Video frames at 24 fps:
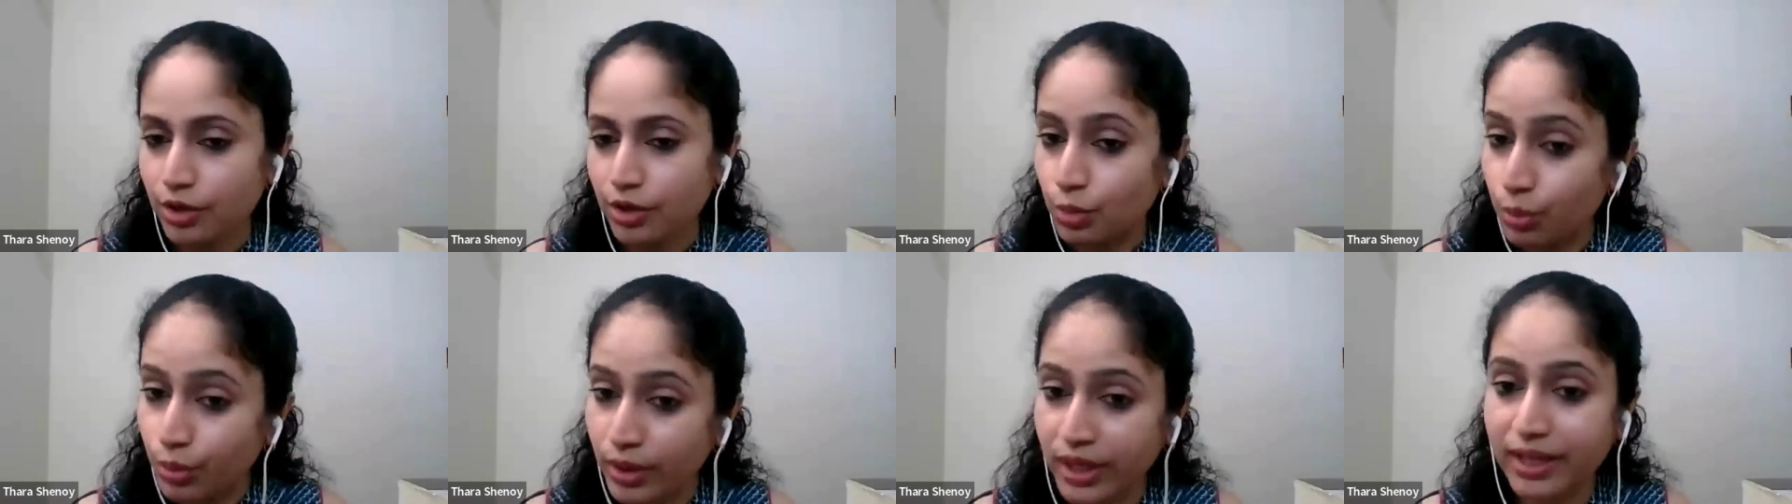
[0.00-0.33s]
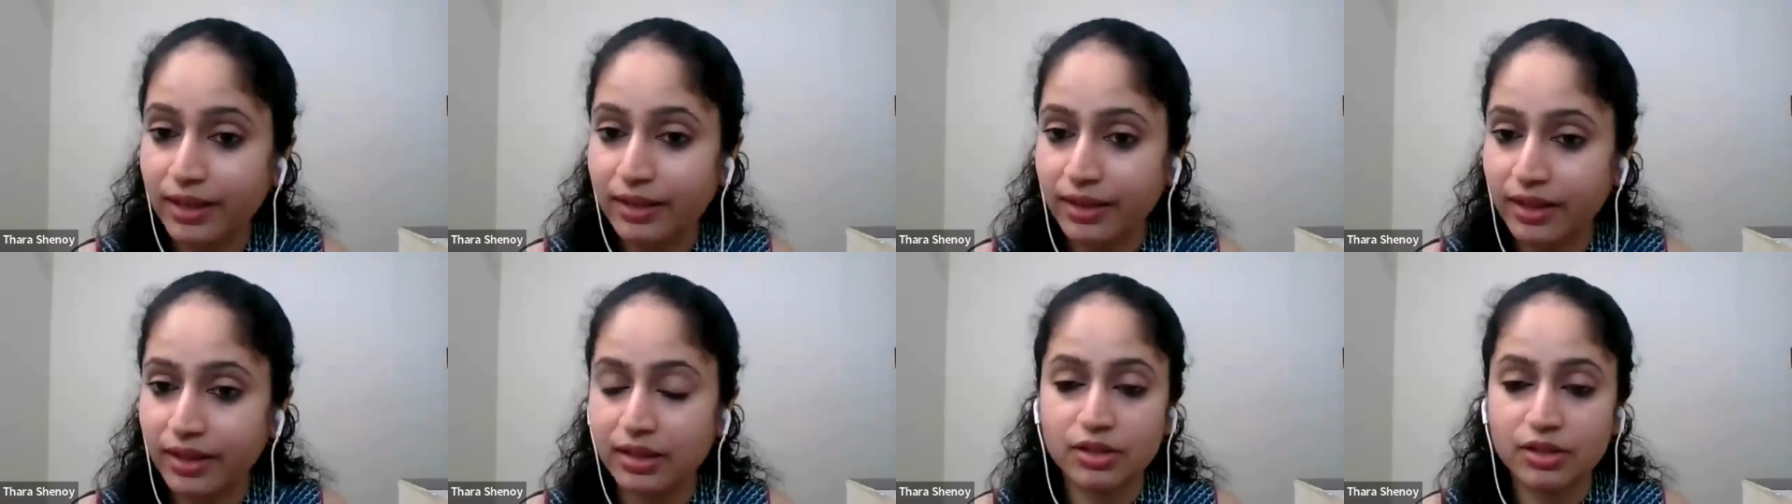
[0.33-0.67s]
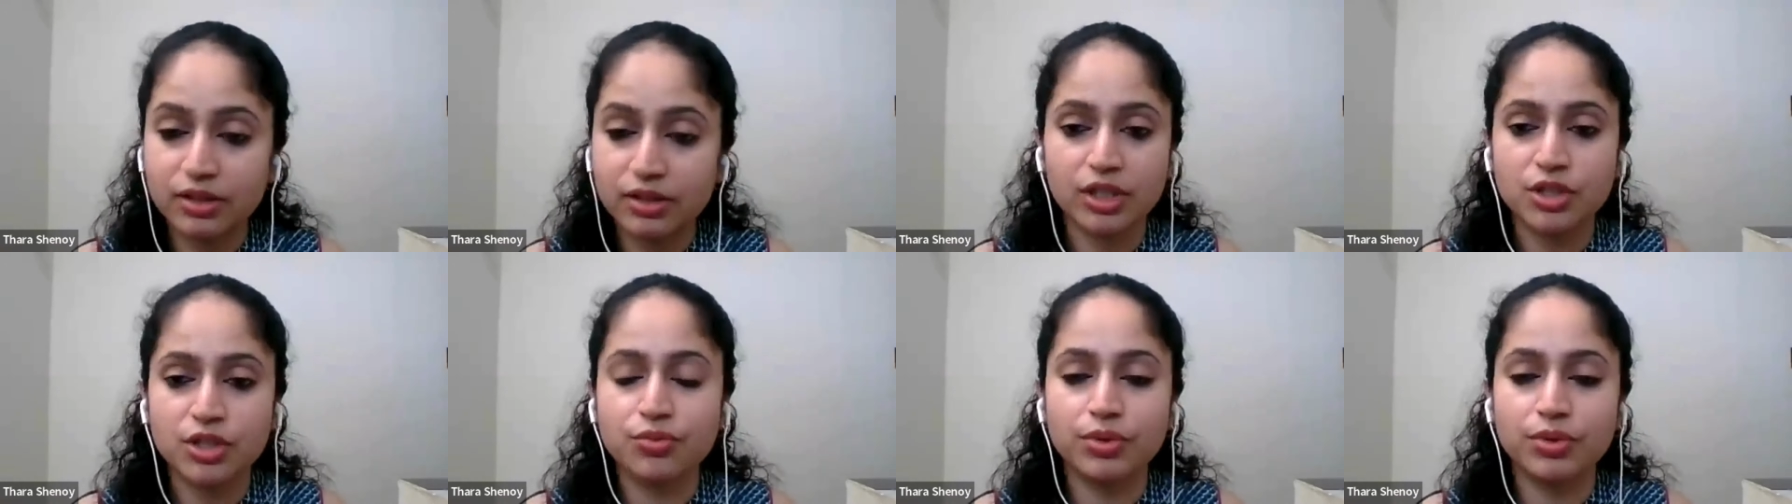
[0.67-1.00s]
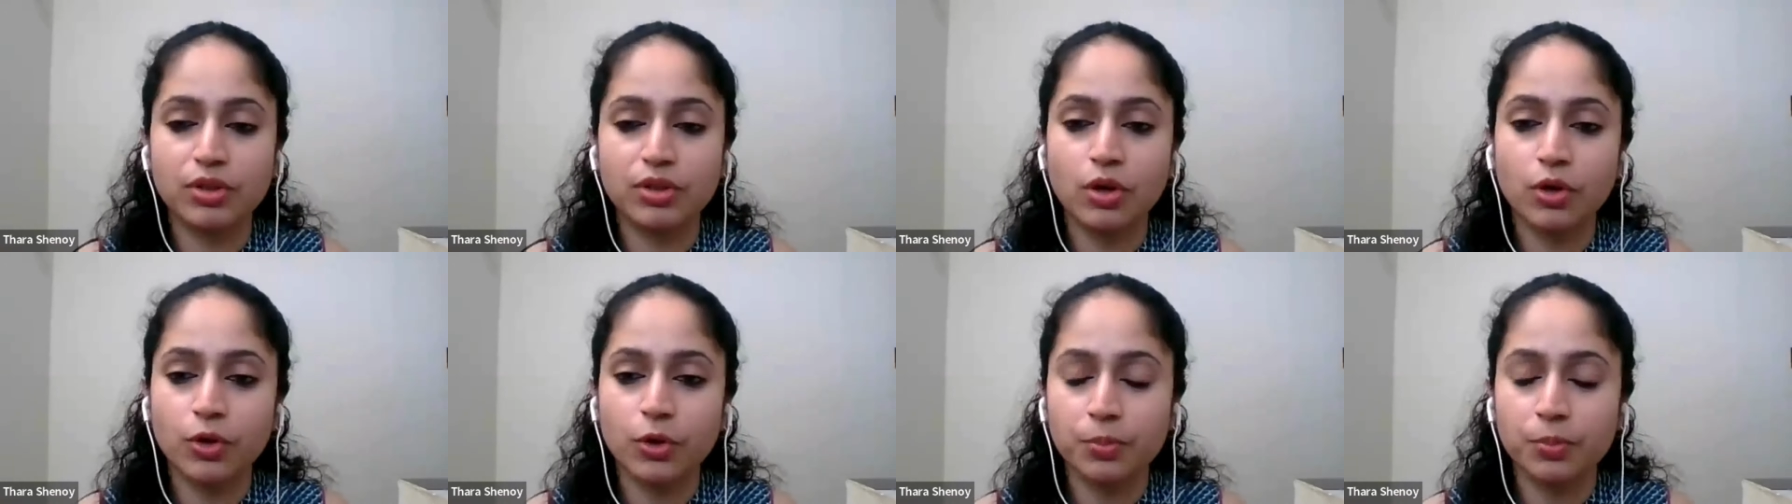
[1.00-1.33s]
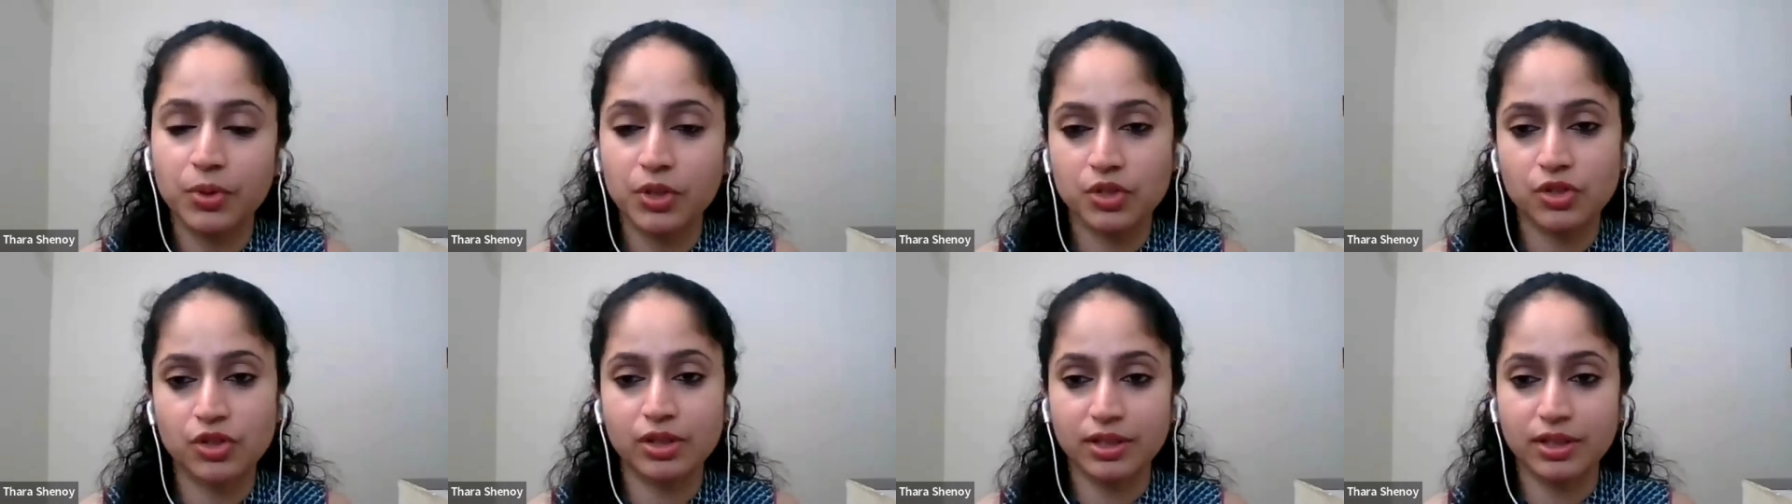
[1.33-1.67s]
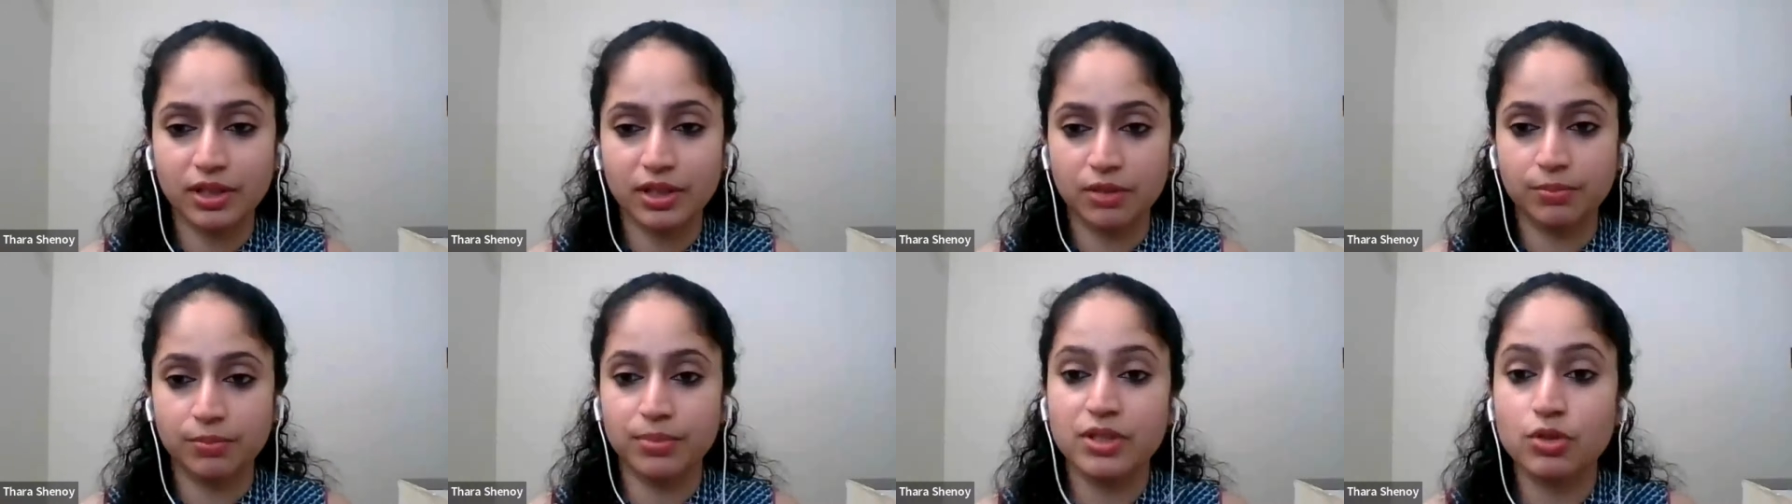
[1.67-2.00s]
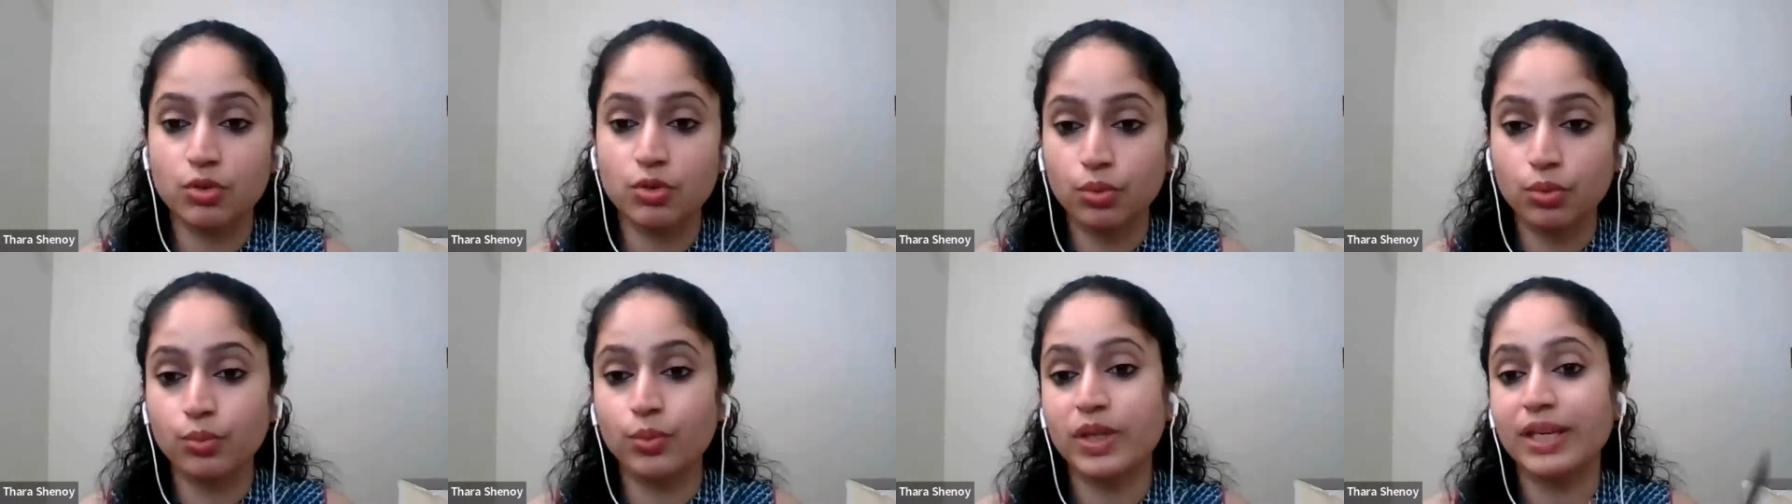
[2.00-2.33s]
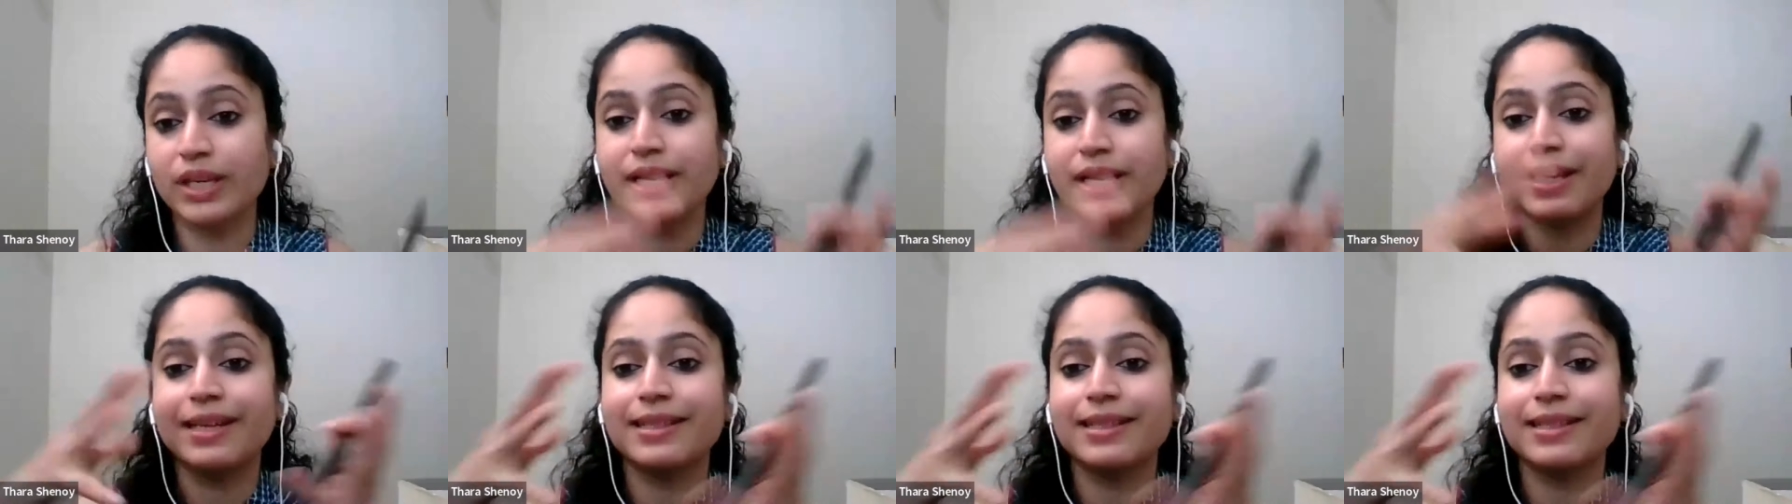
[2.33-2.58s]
you can get in touch with the occupational therapist who will